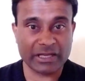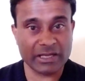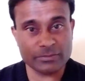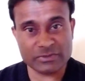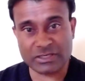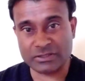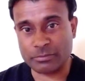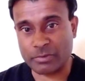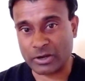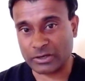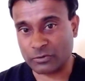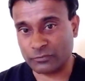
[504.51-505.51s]
aims at the
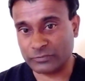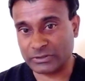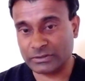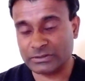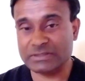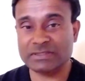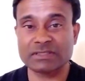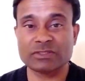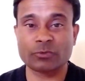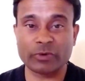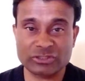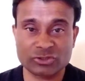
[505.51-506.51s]
back of it,
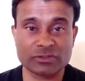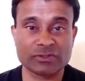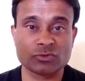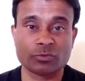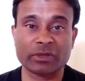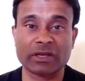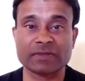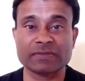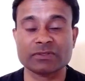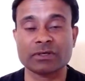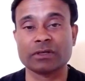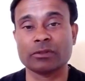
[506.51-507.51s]
research questions to be
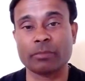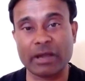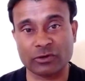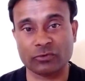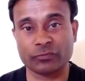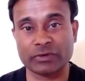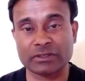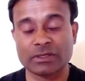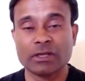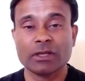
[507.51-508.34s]
answered at the back of it.